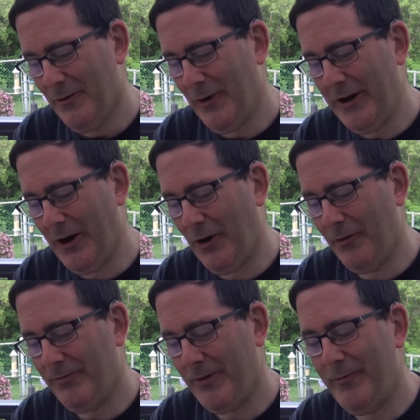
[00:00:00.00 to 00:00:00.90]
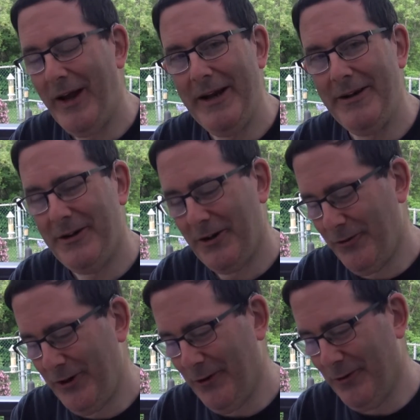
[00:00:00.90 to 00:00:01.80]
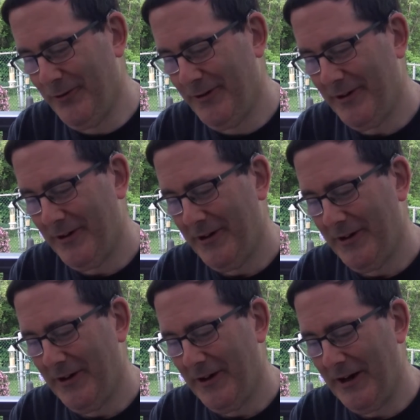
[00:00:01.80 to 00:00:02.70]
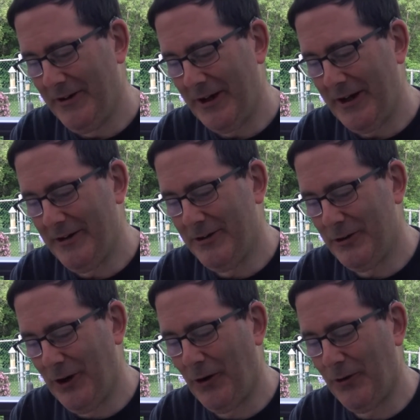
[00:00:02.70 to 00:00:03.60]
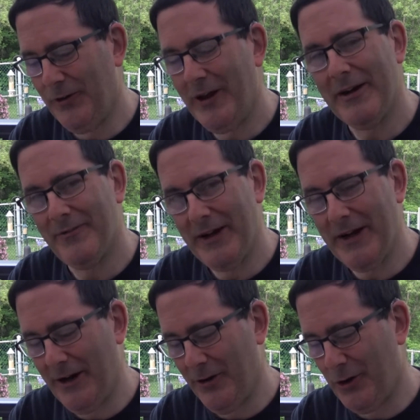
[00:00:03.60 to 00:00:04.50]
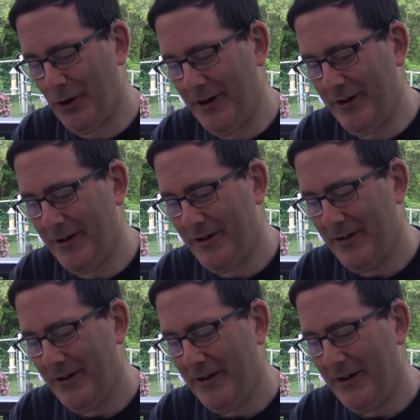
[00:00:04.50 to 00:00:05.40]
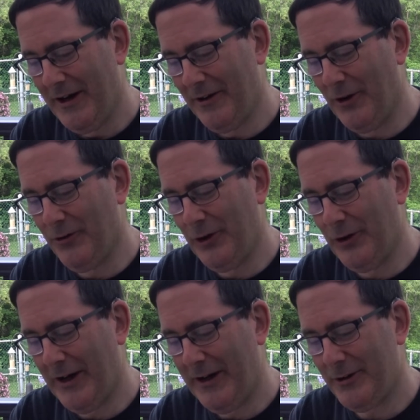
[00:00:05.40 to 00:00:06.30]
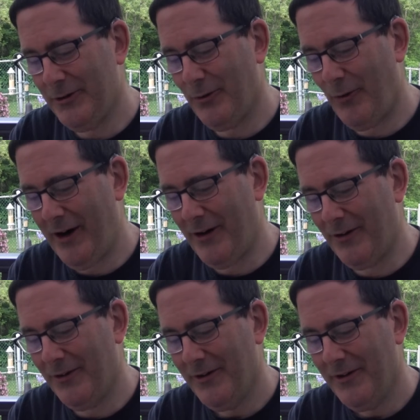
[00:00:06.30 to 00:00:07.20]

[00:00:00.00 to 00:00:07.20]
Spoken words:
We go from 8 till noon, and the kids know that if they are good and learn their lessons well,